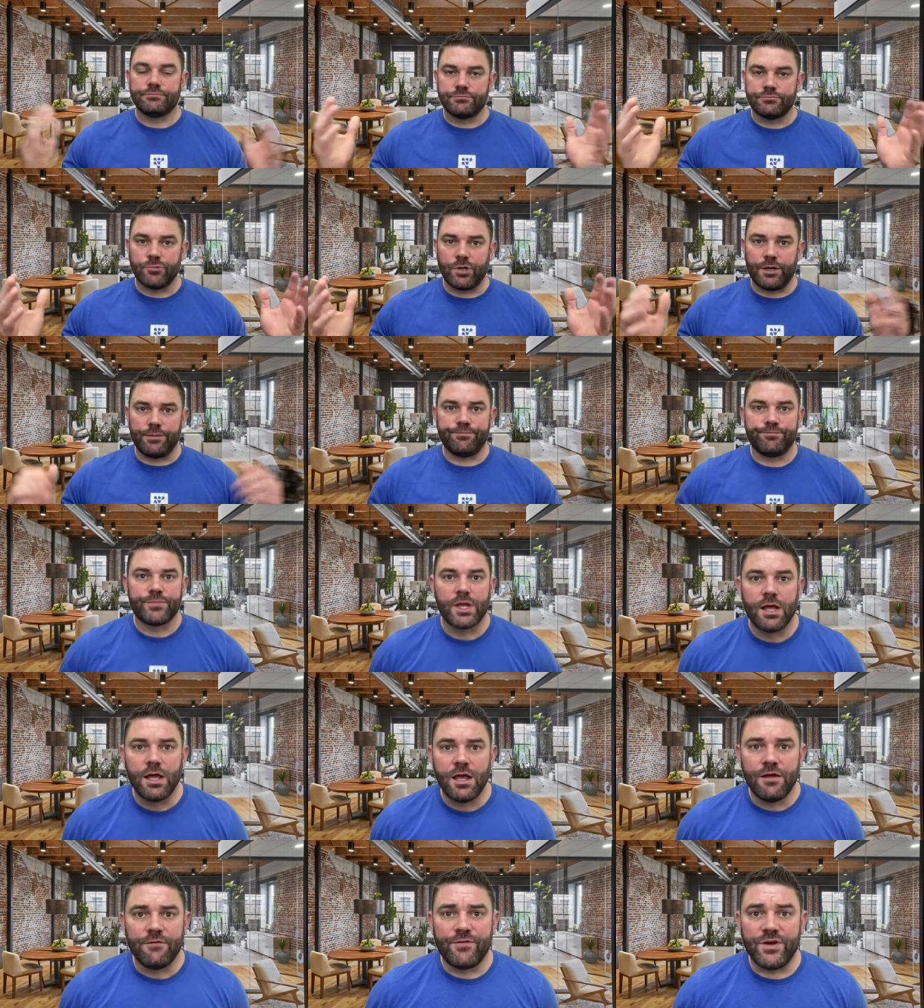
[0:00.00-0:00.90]
Well,
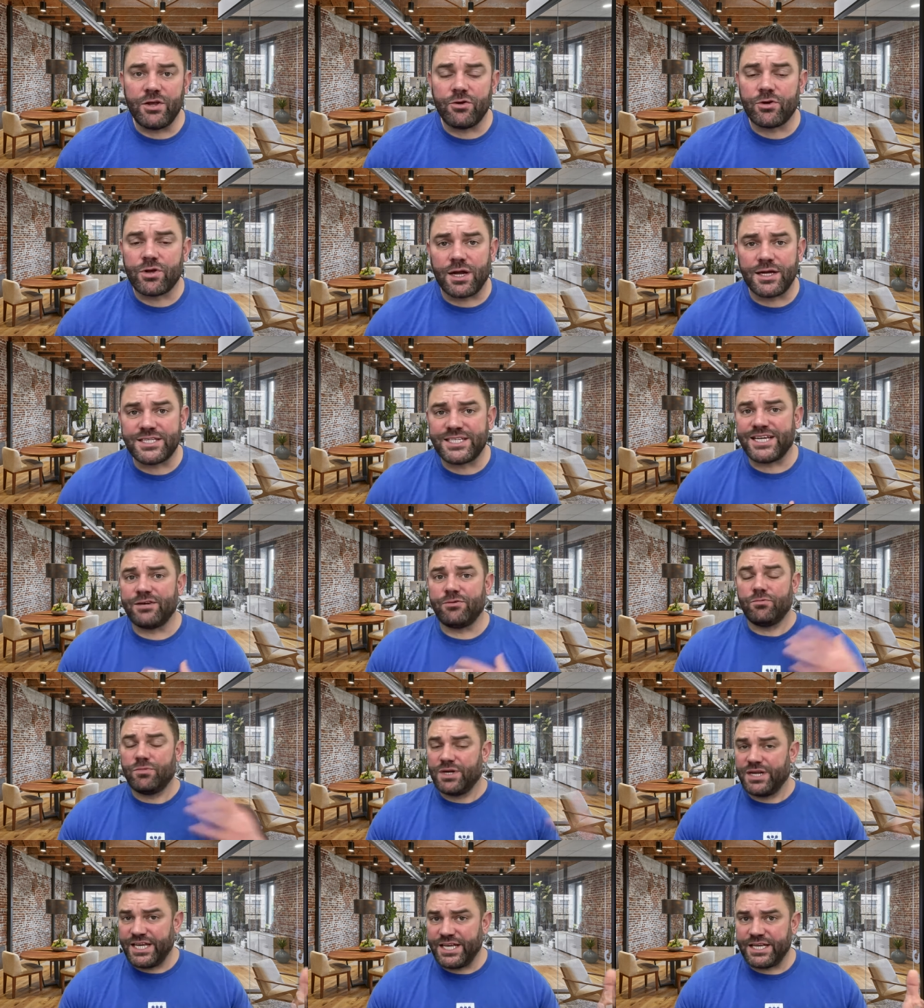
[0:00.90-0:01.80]
video content
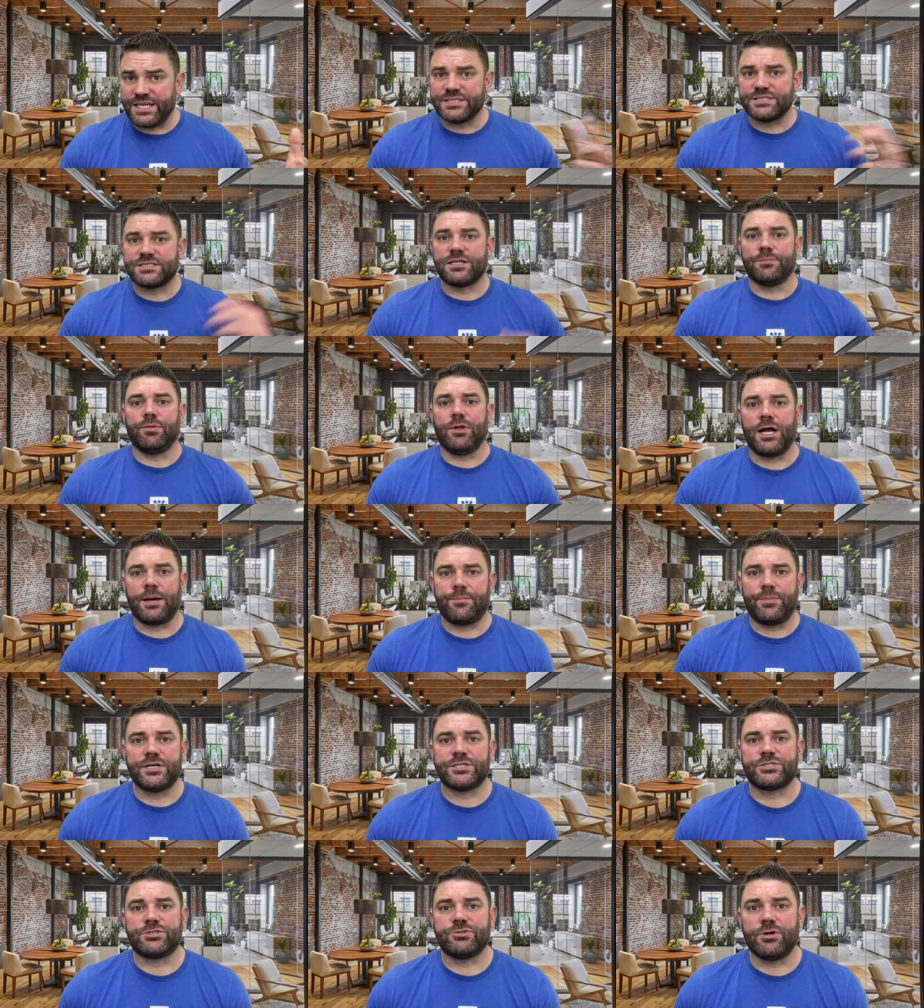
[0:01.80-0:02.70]
is the
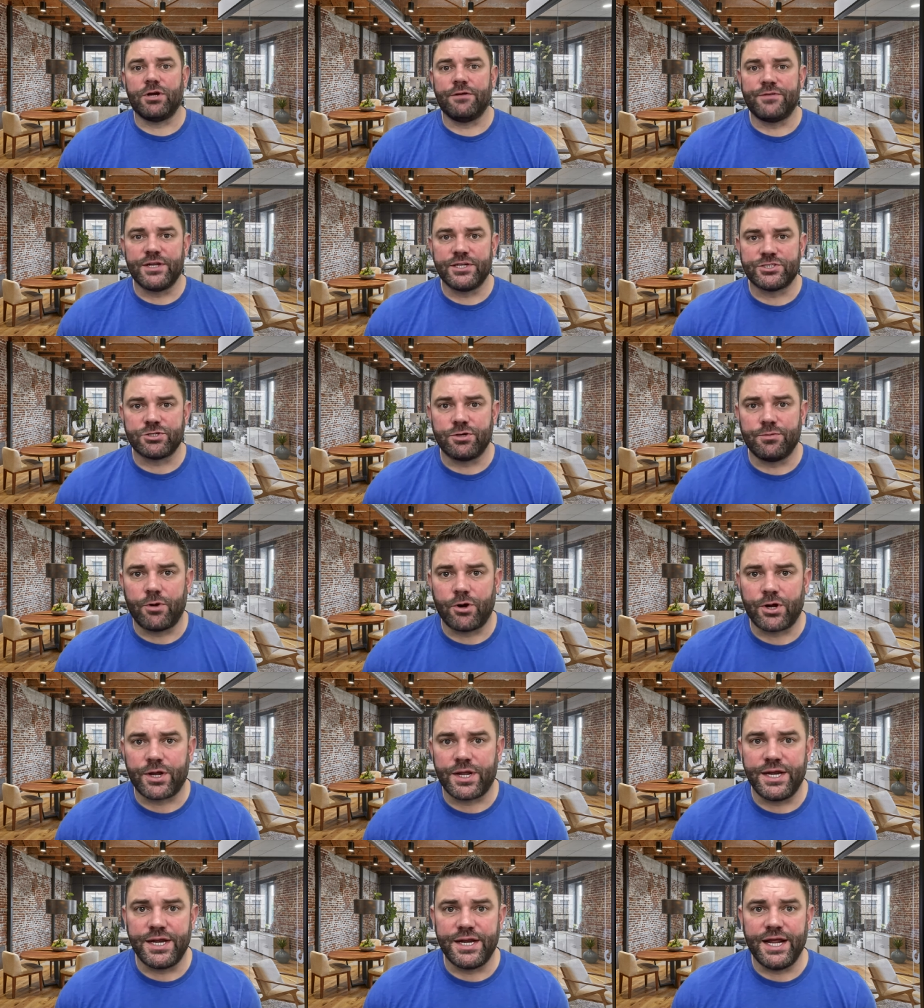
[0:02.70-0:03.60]
blockbuster of digital
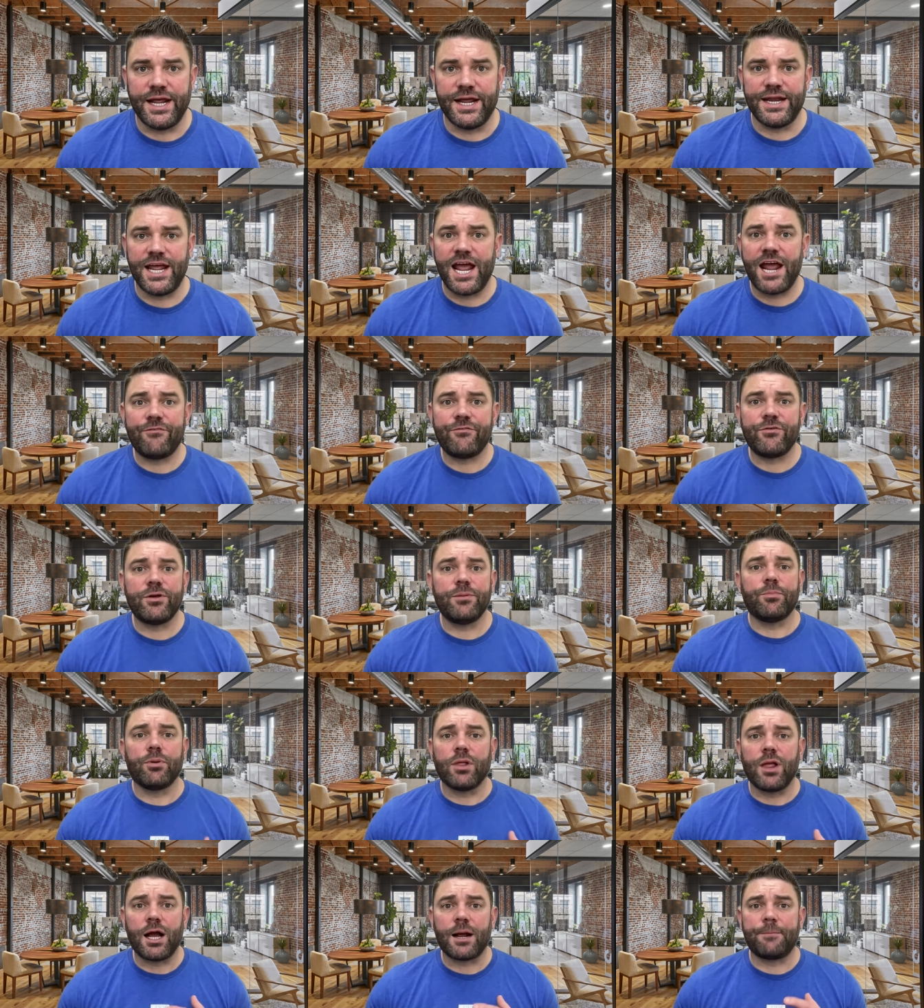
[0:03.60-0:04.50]
marketing, and every
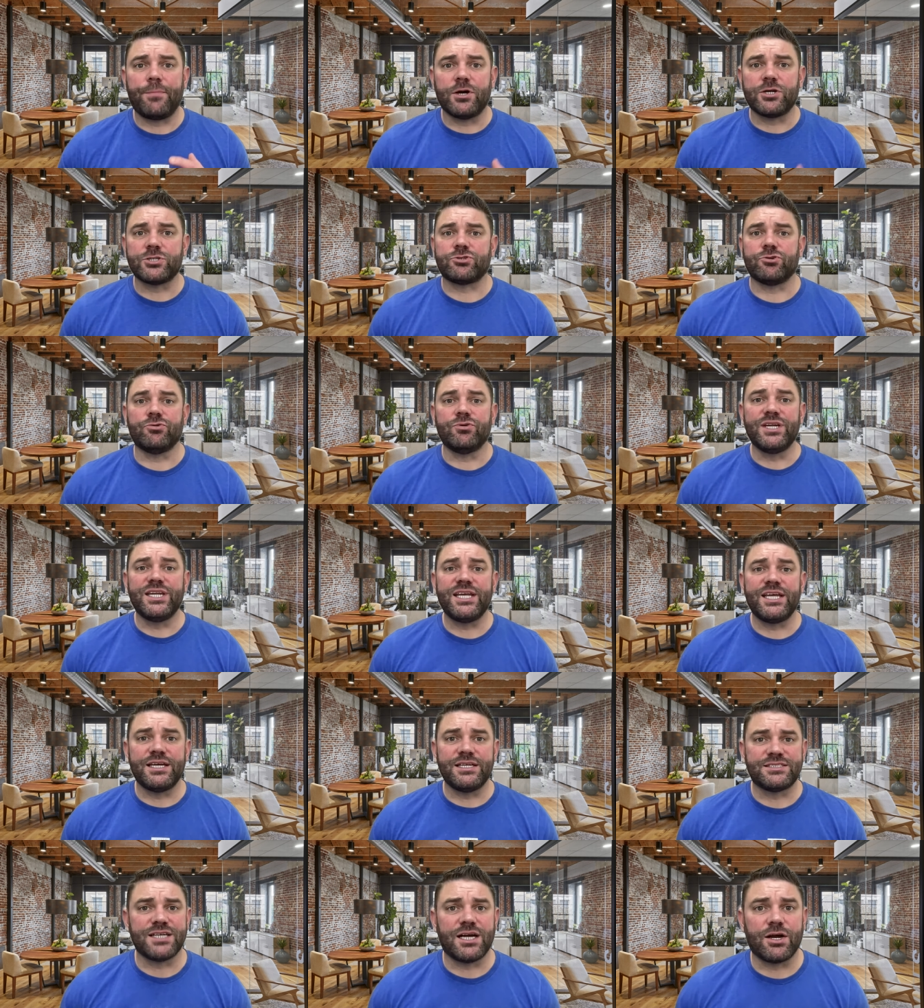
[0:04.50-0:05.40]
blockbuster
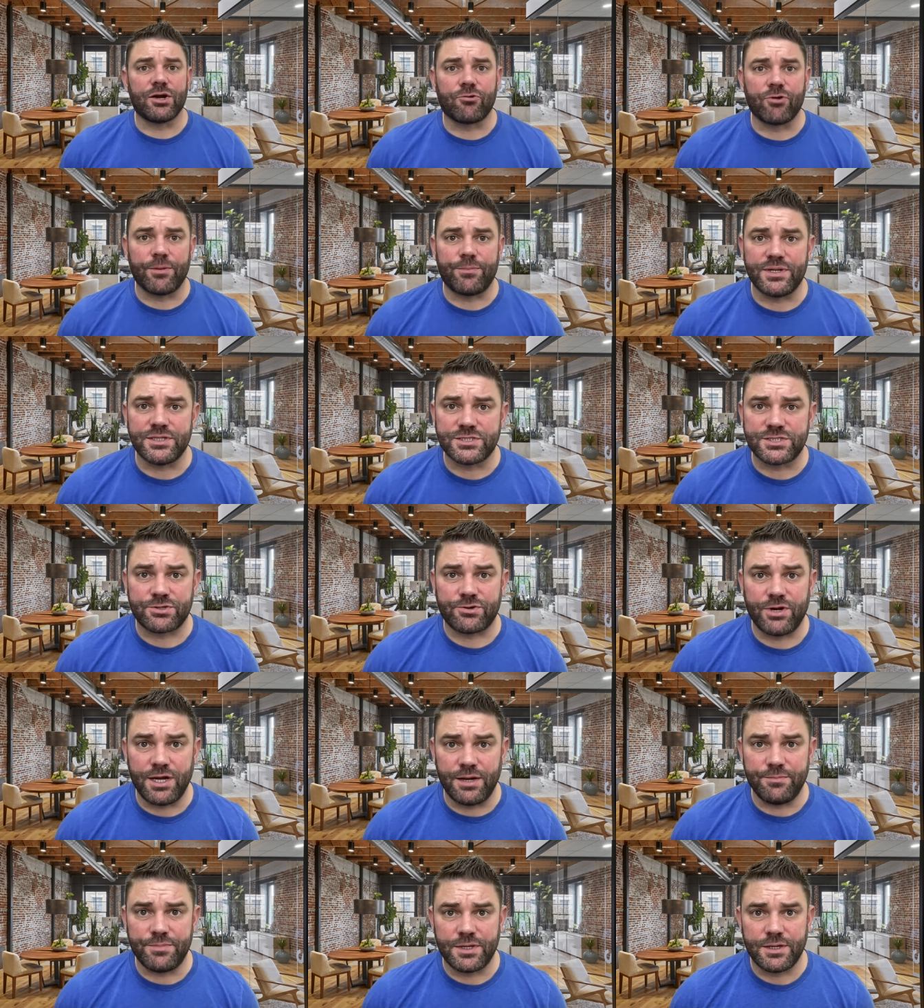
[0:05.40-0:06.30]
needs a gripping
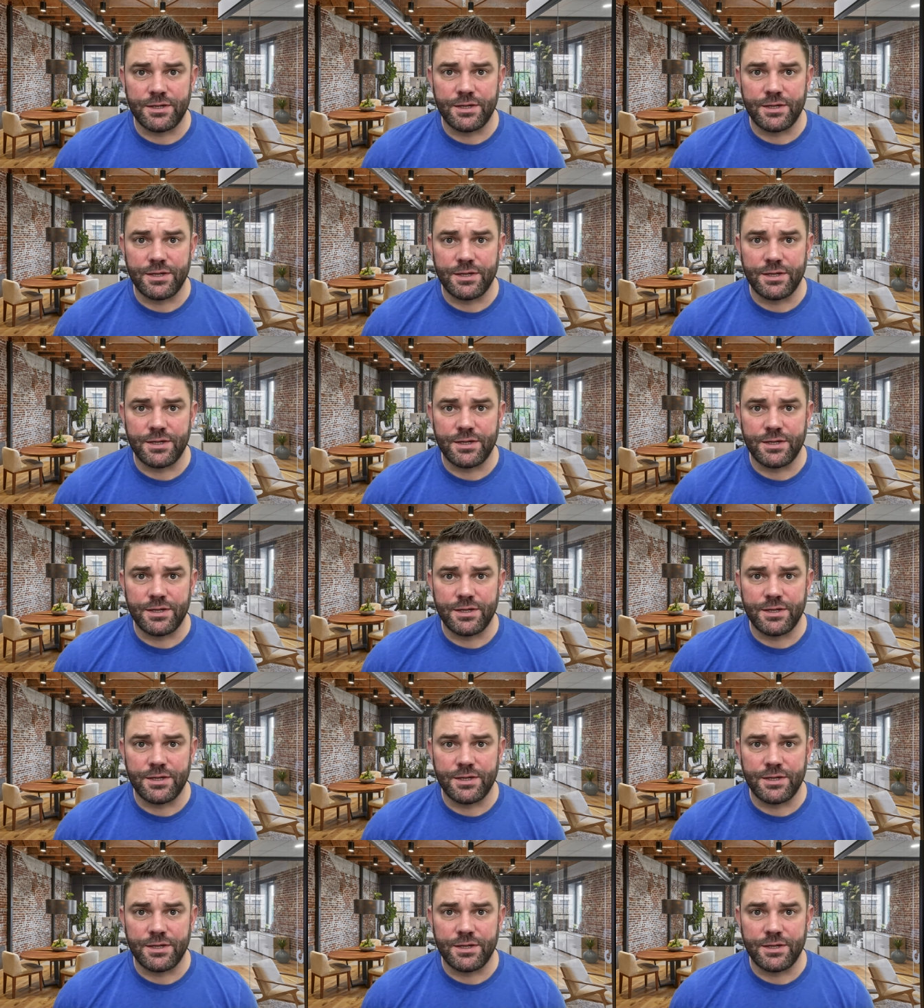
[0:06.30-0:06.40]
script.